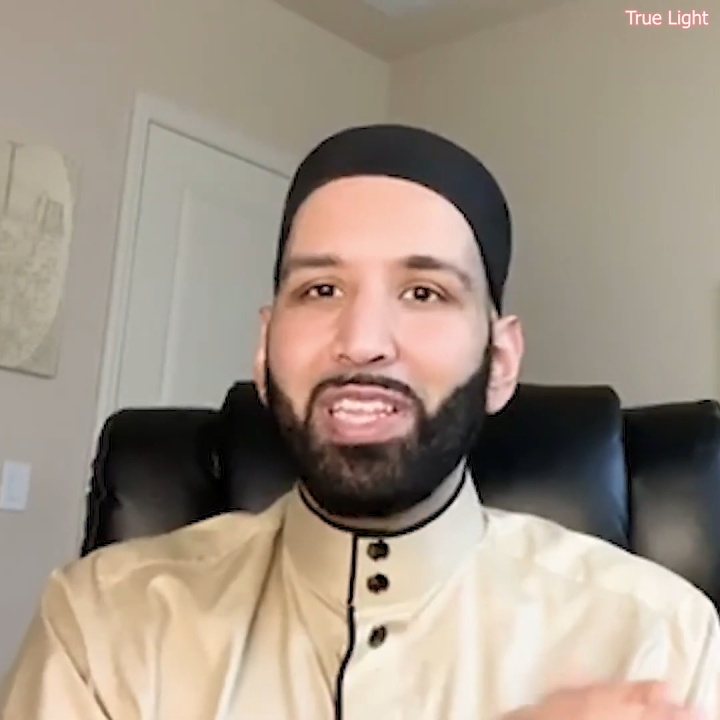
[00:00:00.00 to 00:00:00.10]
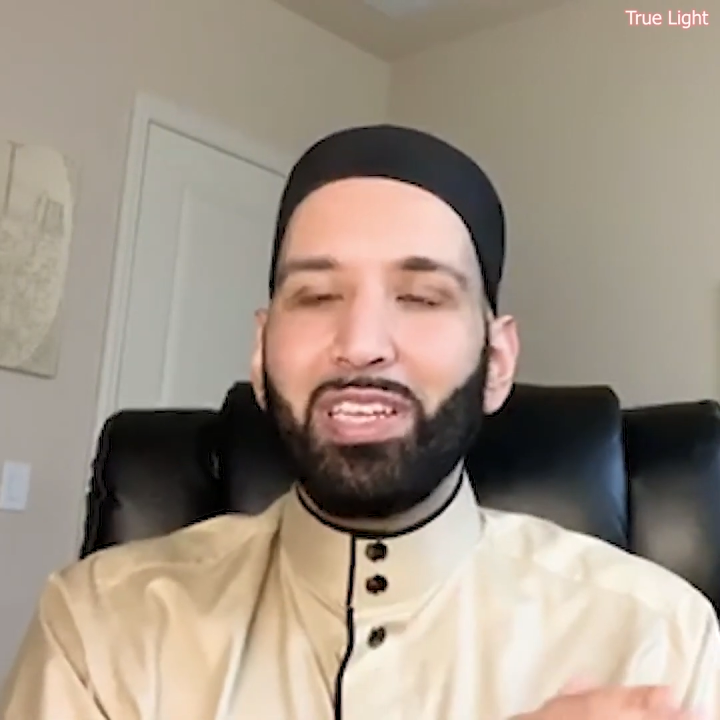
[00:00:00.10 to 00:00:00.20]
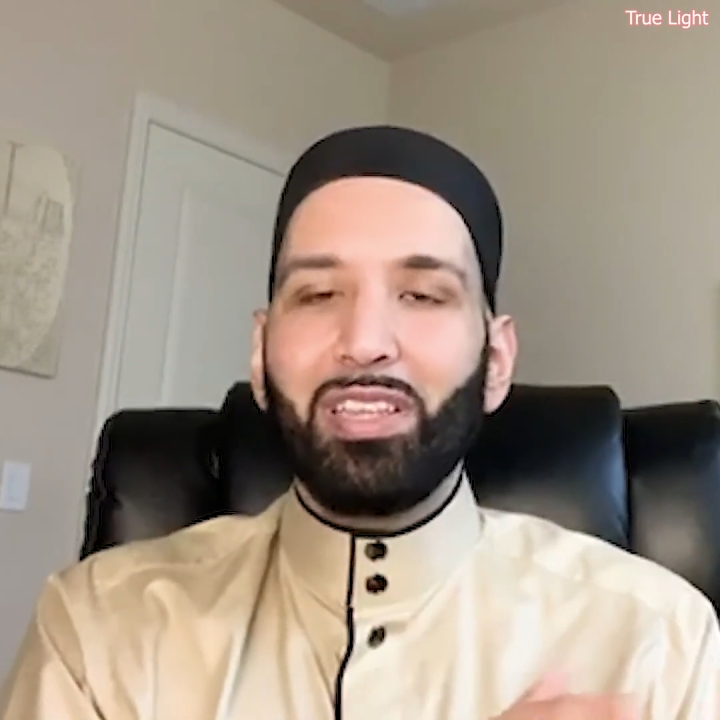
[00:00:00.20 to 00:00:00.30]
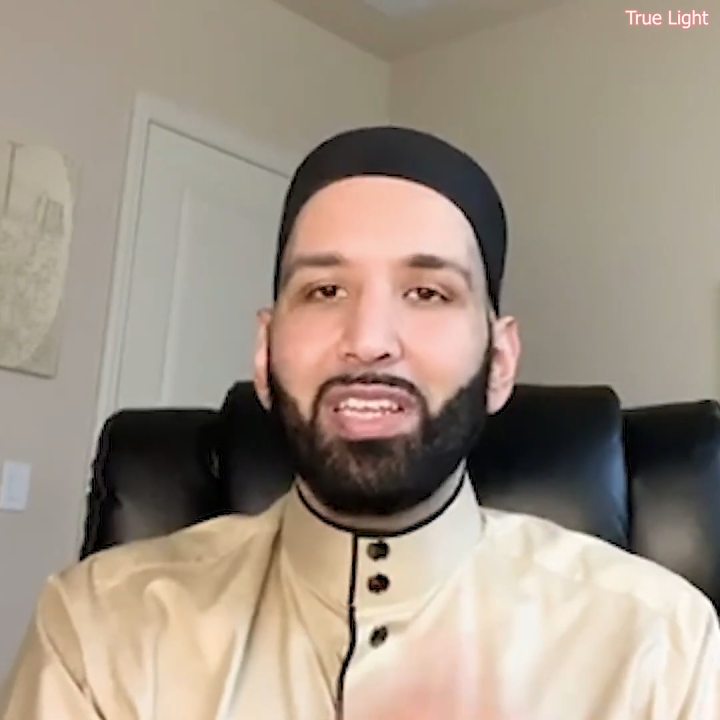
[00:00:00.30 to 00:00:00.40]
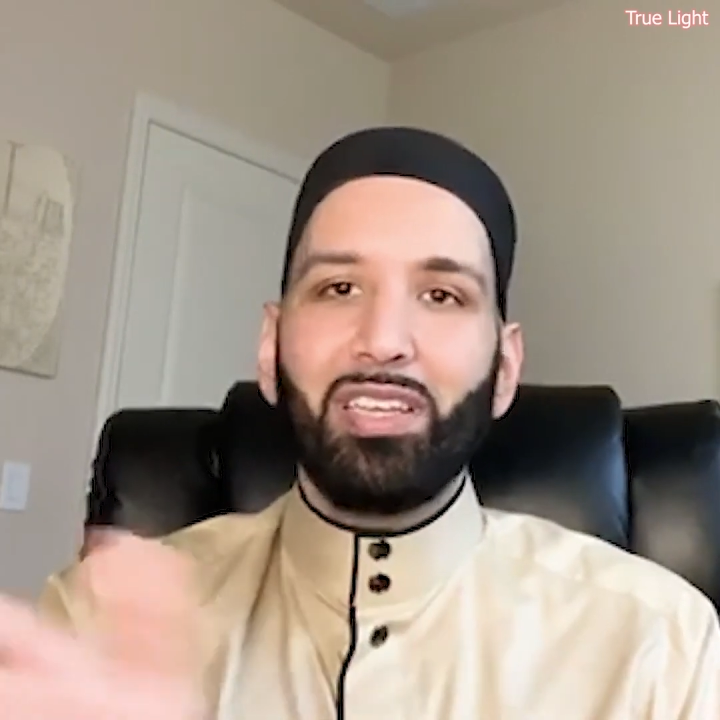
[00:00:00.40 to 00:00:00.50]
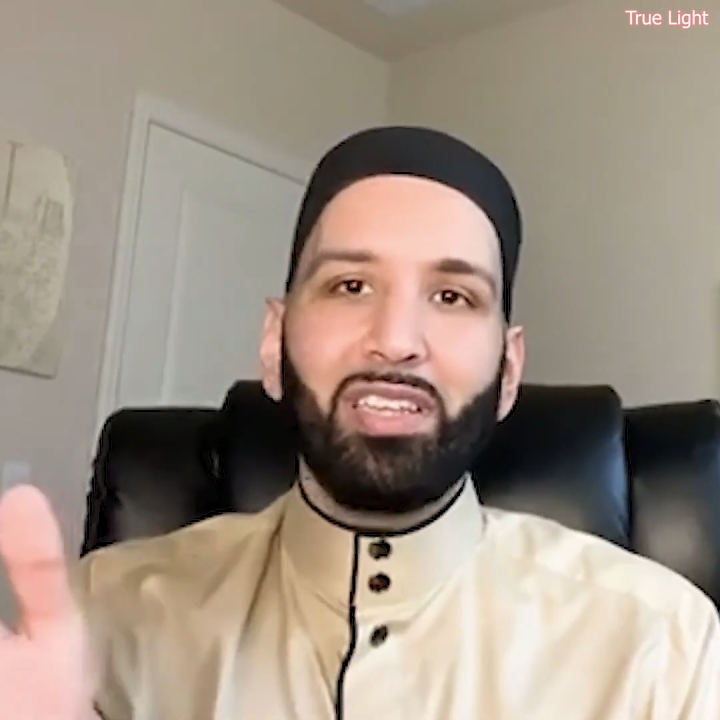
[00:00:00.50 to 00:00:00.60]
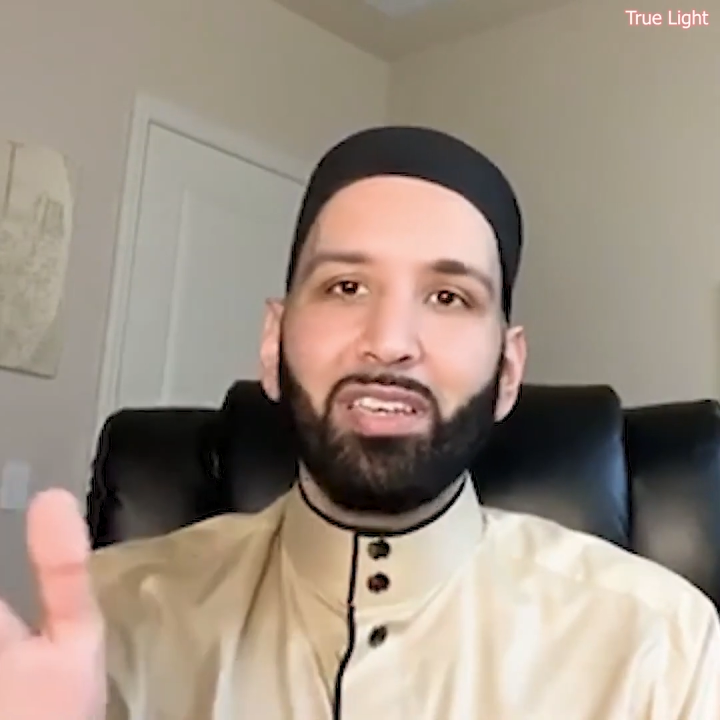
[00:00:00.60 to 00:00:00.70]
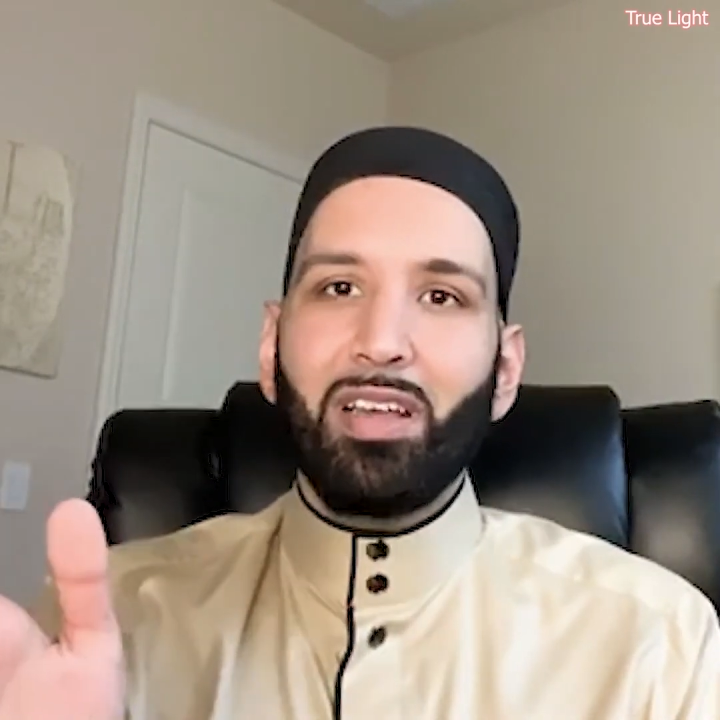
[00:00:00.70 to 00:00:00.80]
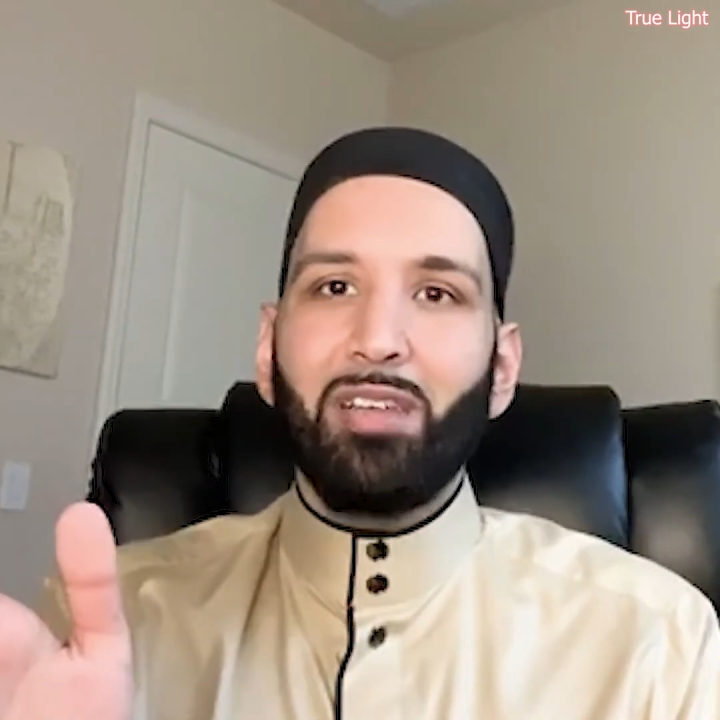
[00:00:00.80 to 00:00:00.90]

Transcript: than